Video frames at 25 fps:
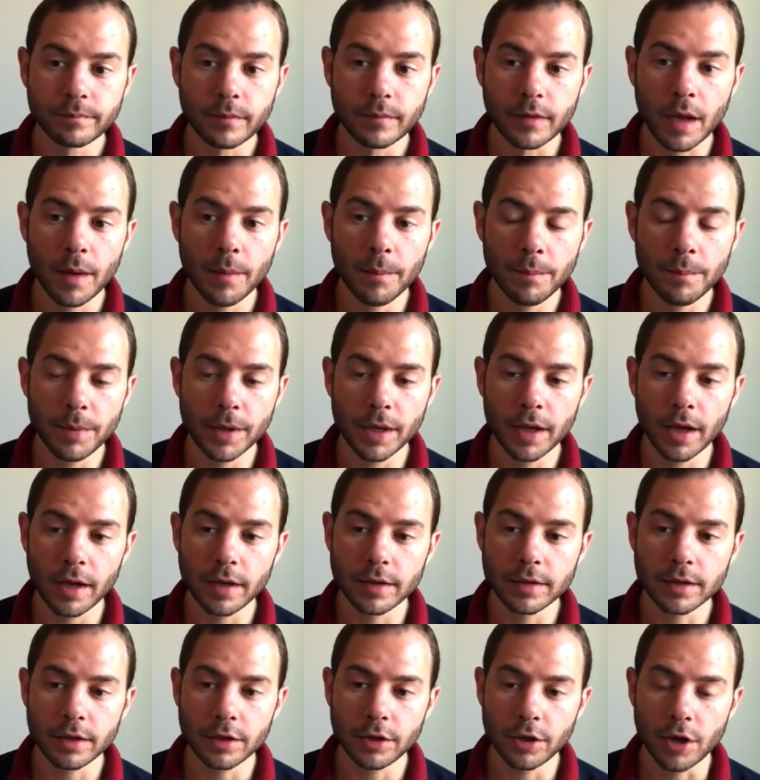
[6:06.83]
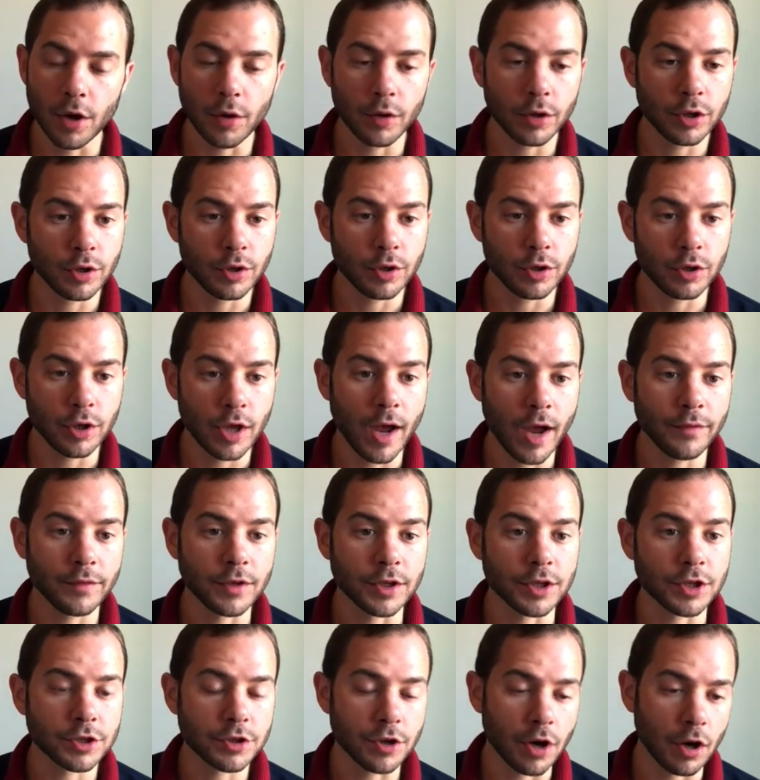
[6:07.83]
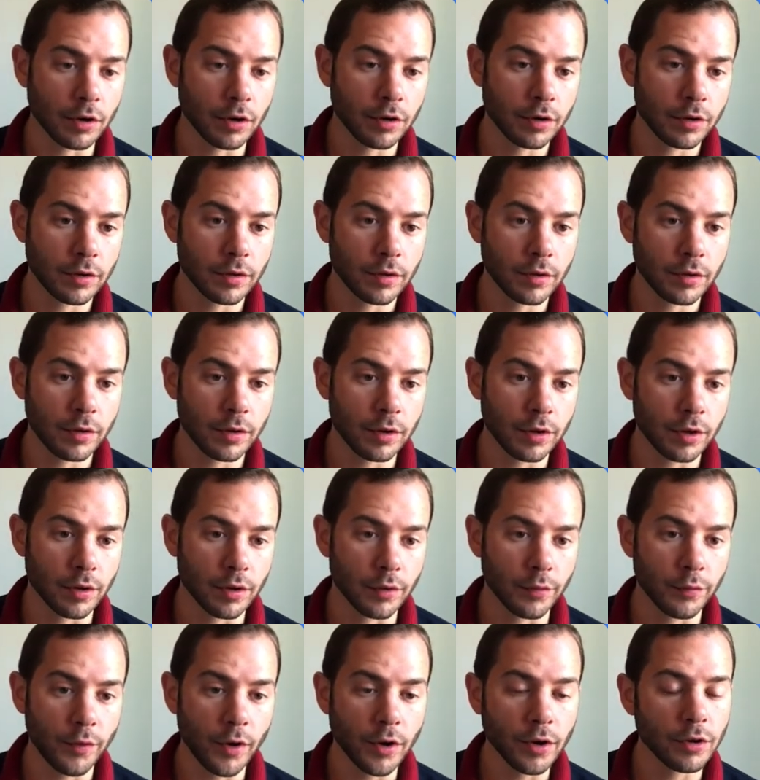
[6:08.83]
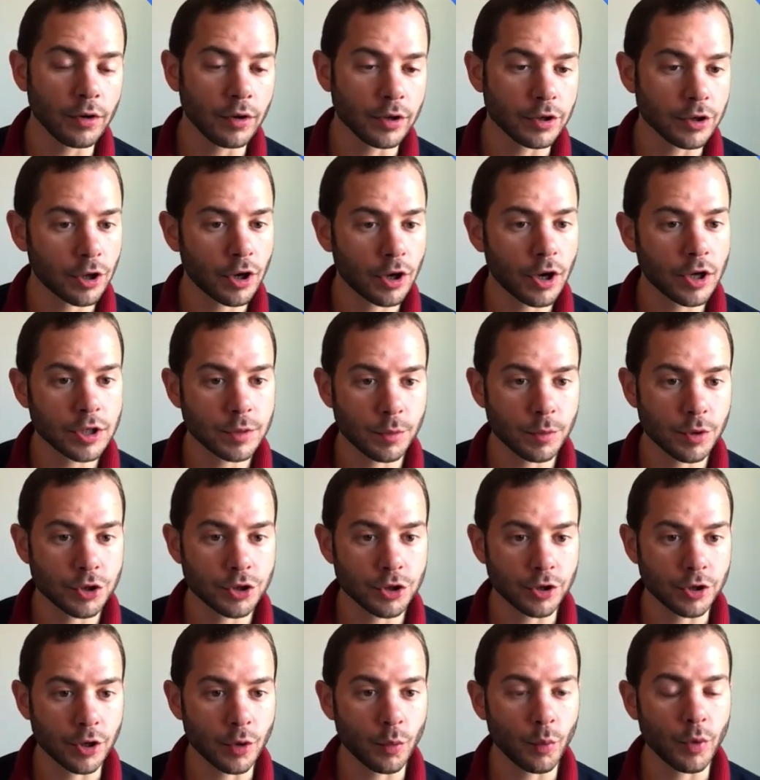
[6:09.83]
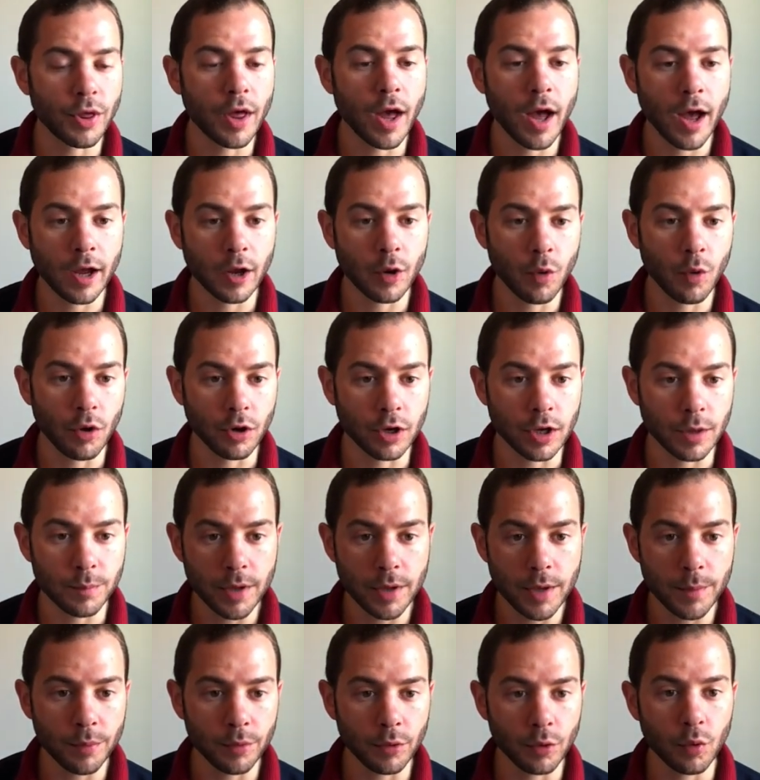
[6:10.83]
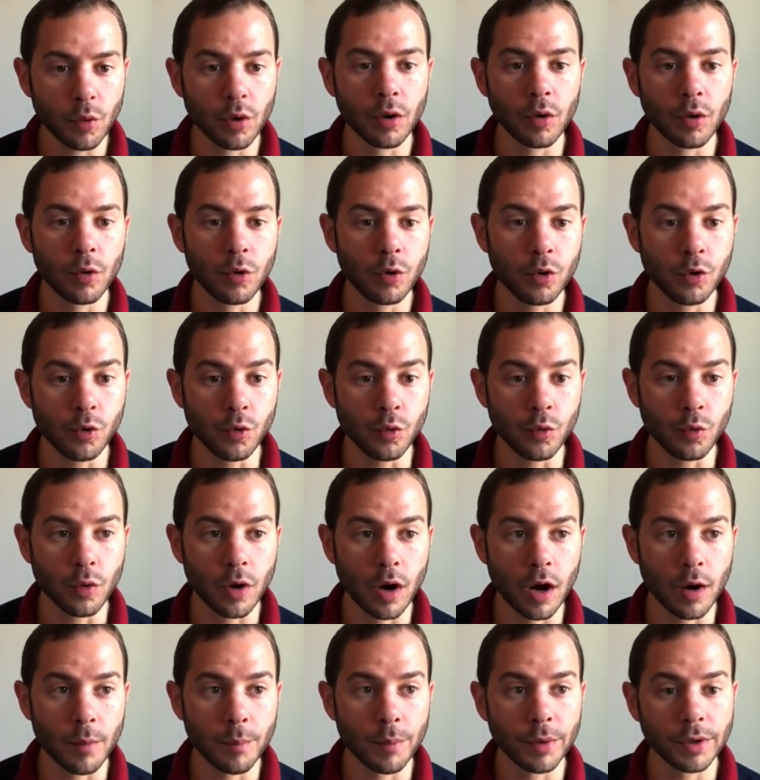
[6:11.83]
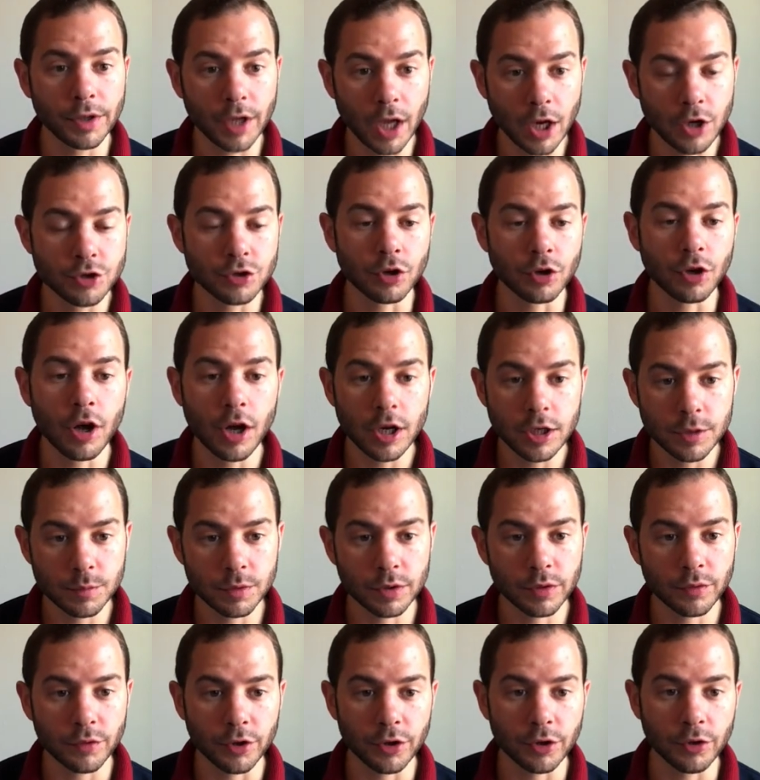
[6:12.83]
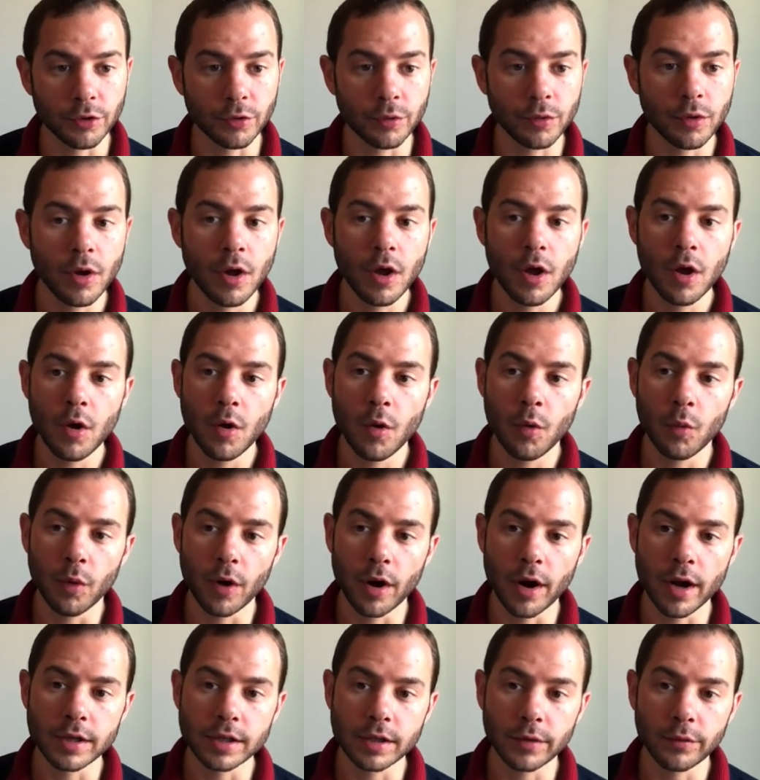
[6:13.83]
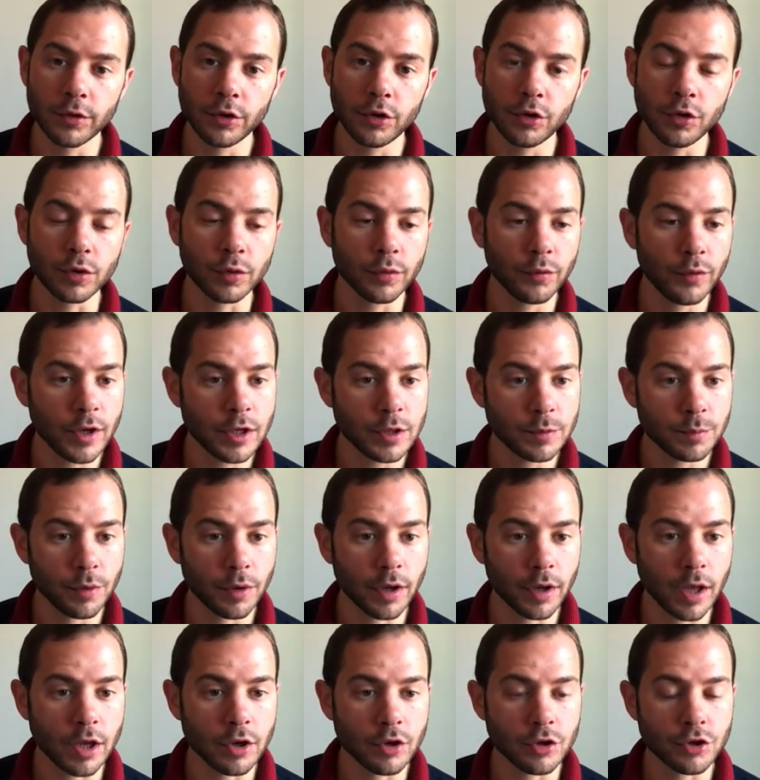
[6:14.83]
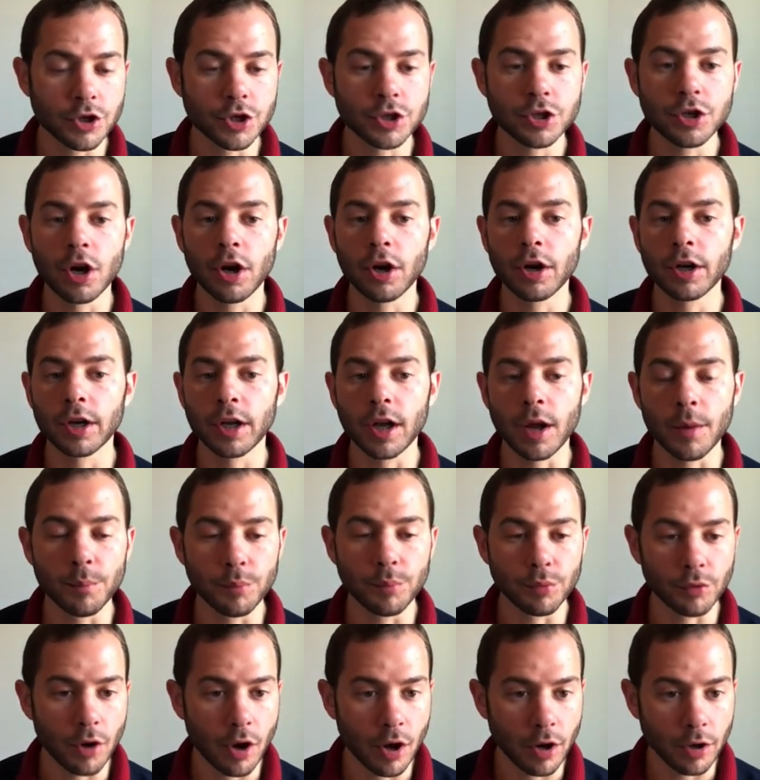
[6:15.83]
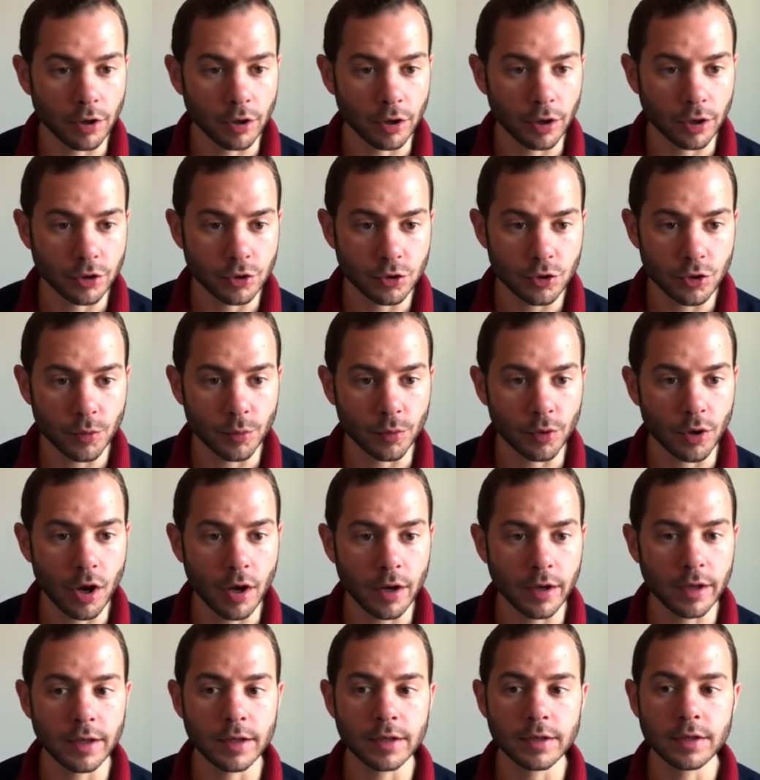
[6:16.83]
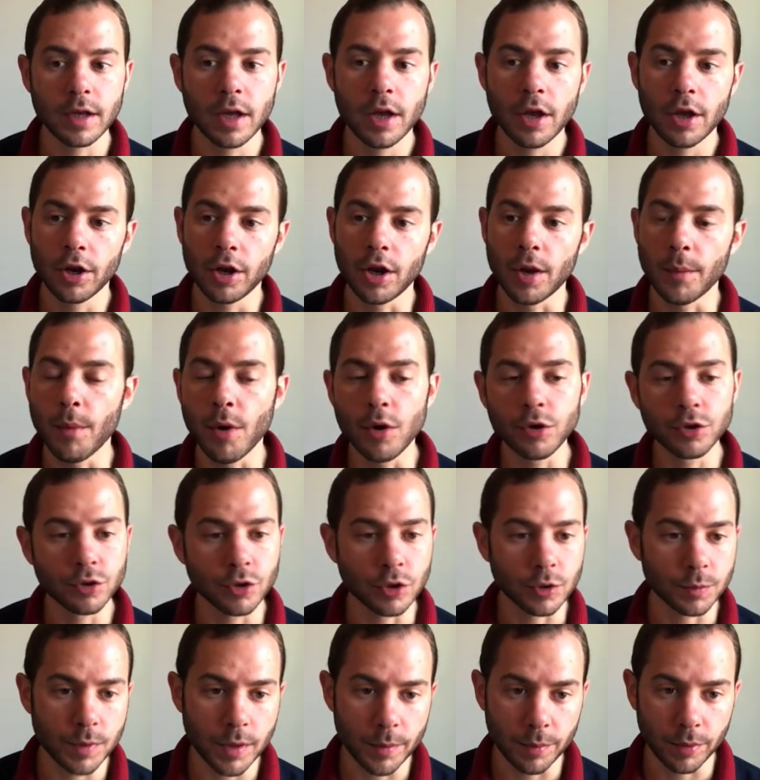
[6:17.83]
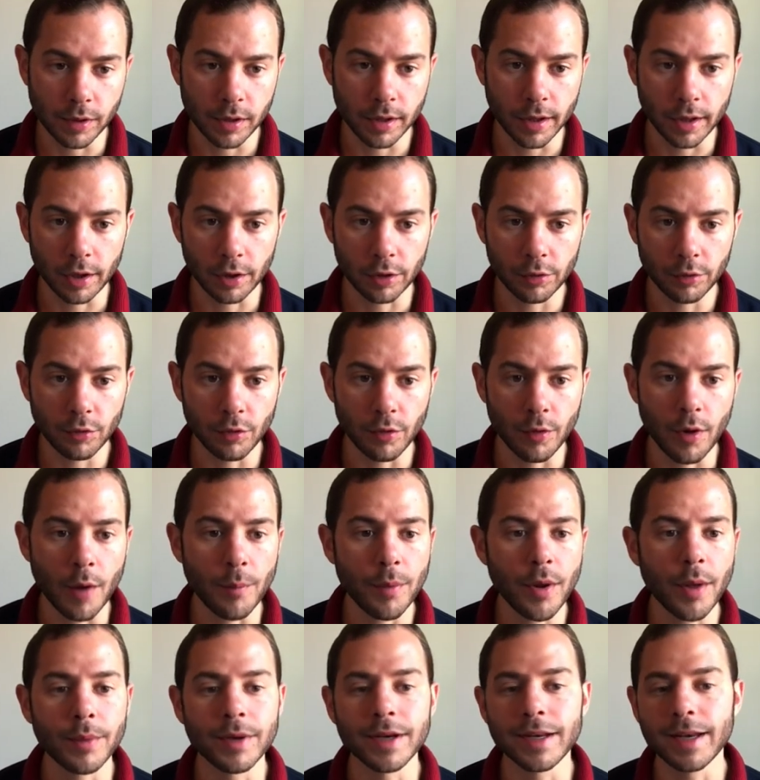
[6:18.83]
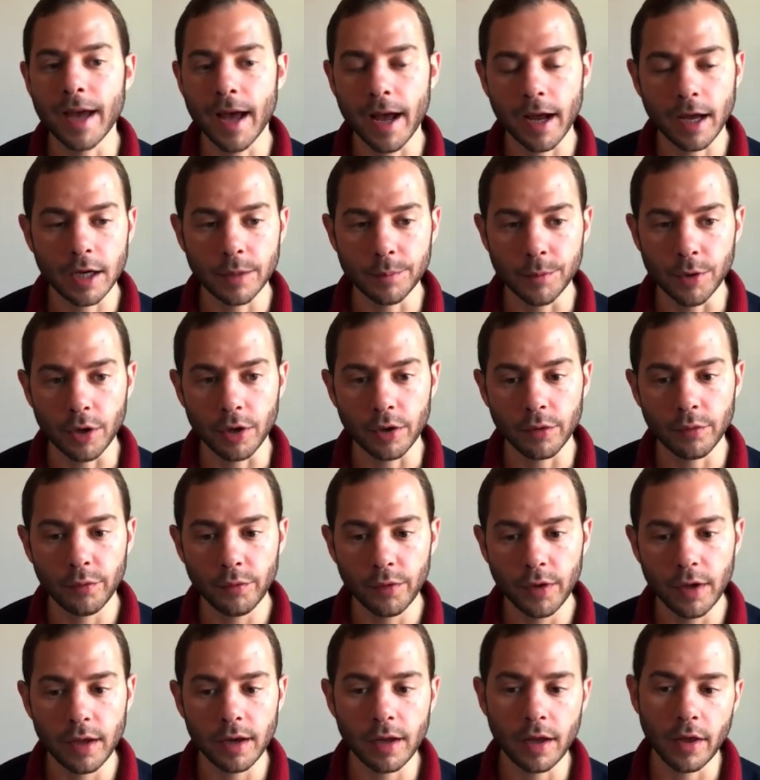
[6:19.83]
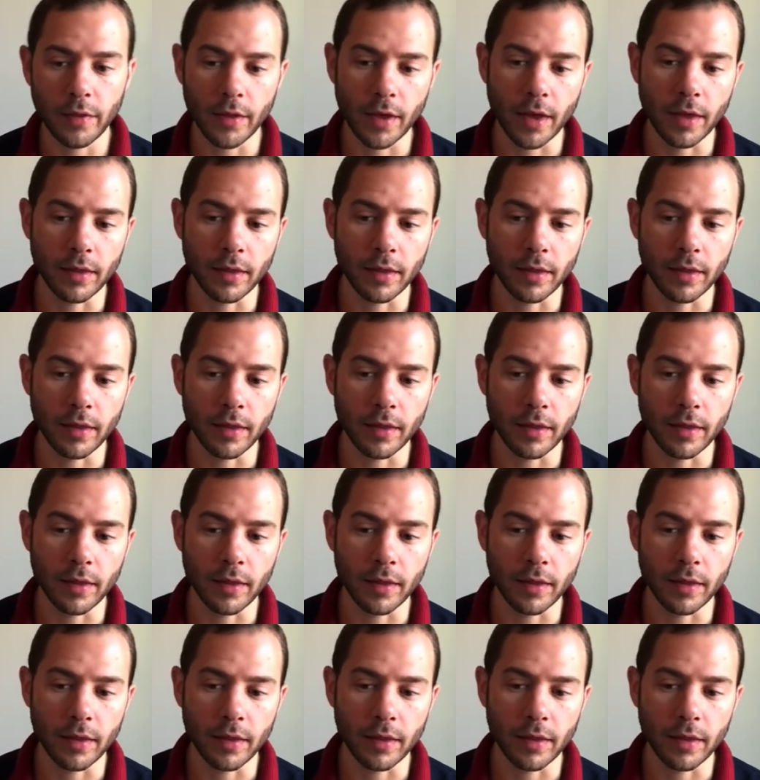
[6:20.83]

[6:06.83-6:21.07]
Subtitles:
because, you have to start your funnel and your customer journey with high quality people who are potential customers for you. Whereas if you use Facebook and you're just targeting a broader consumer audience, most of those people clicking through are probably not going to be a good fit. And then,